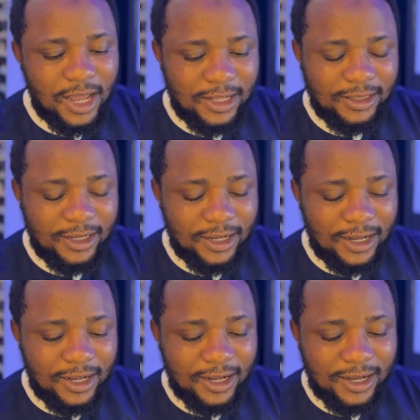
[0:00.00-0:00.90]
And
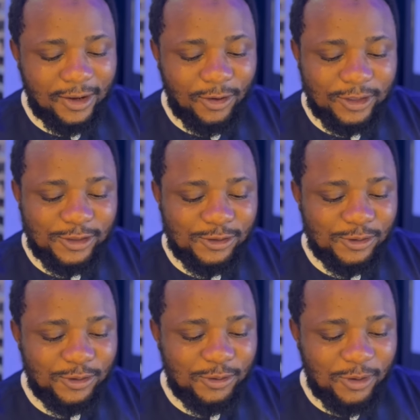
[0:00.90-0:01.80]
according to
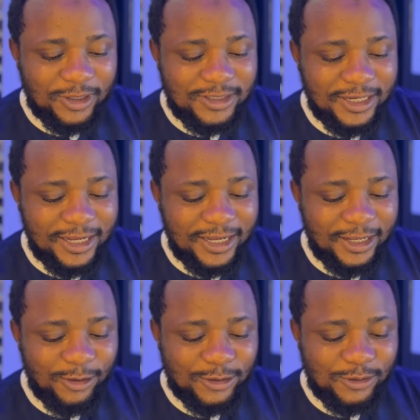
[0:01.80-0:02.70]
what
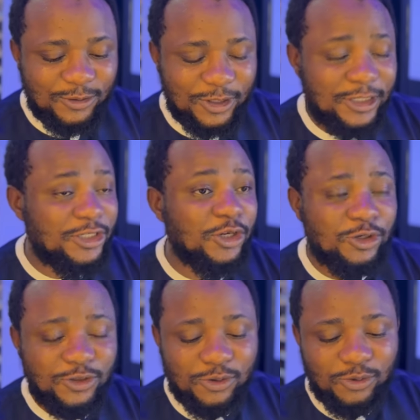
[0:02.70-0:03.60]
she also
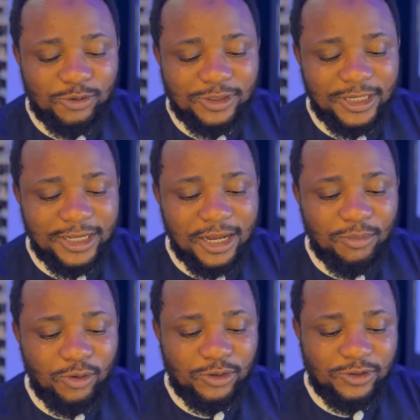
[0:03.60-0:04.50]
wrote,
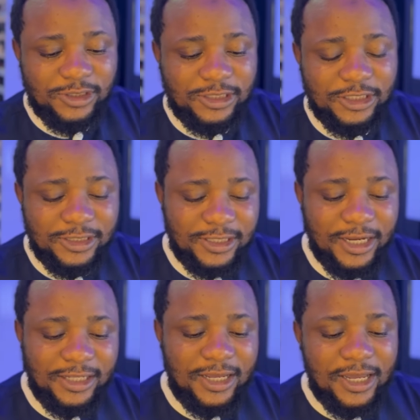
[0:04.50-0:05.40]
Iyabo Ojo, she
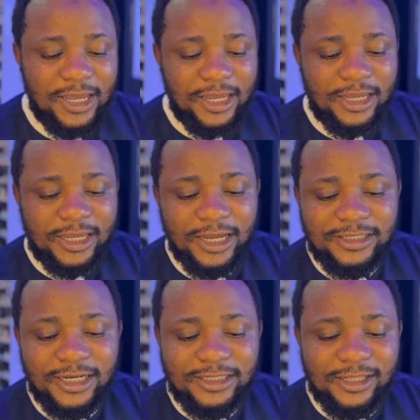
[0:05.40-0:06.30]
said,
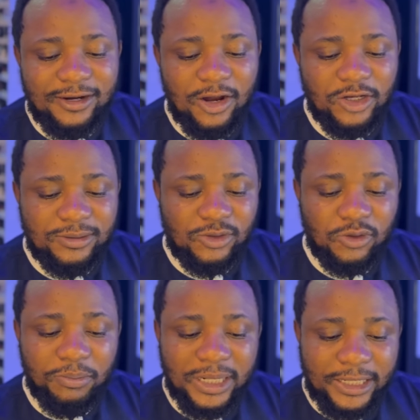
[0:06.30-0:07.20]
"Ikeja General
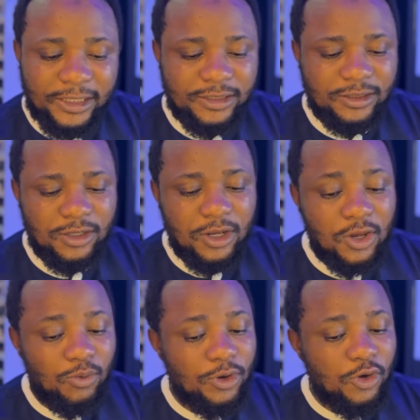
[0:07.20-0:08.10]
Hospital, please,
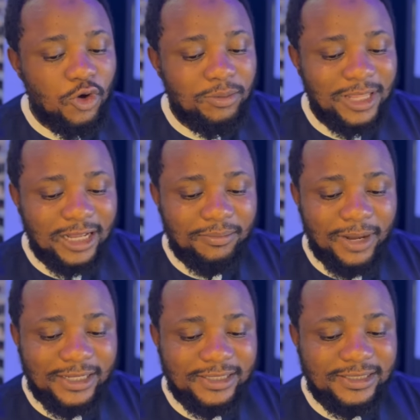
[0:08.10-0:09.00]
we hope that
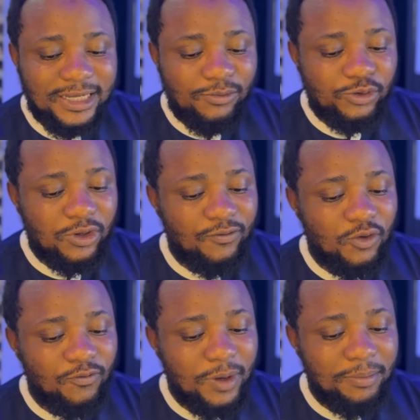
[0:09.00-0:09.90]
by the 7th of
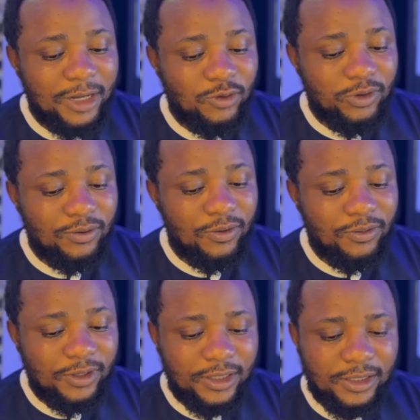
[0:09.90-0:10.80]
November
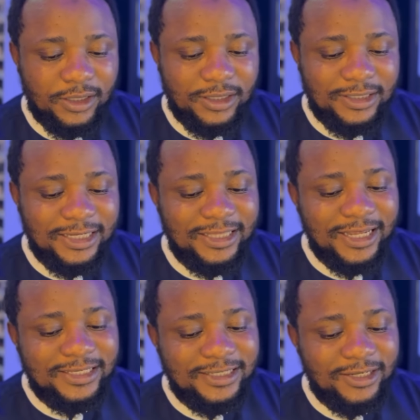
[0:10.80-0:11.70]
2023, the
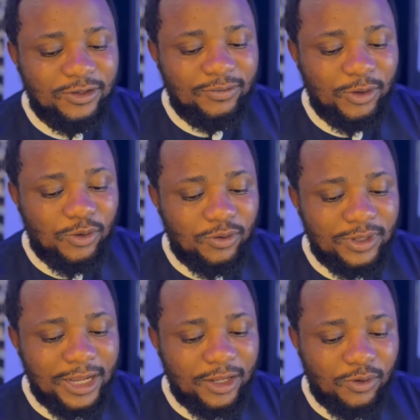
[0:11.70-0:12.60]
next date of the
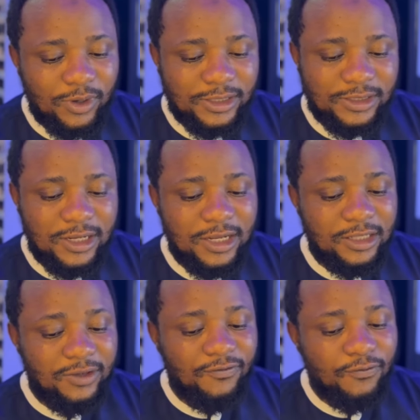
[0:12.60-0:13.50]
Corona Inquest,
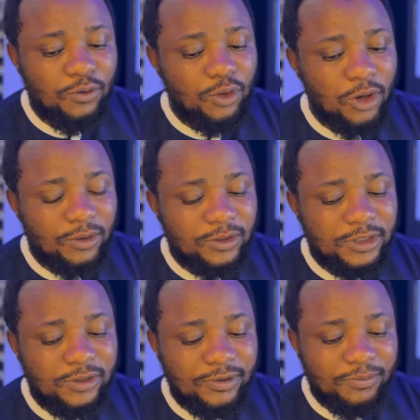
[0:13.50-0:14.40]
the full
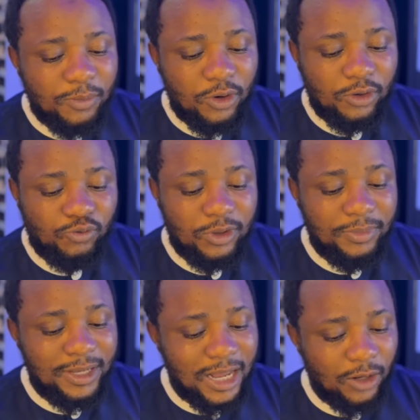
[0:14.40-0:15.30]
autopsy report will
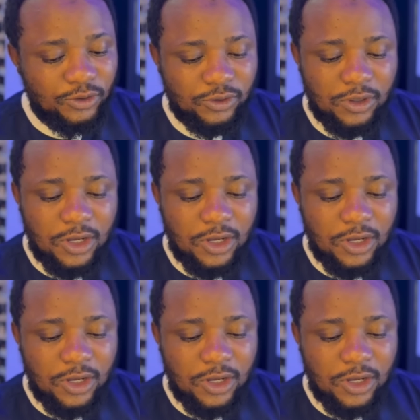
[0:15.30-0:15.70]
be out.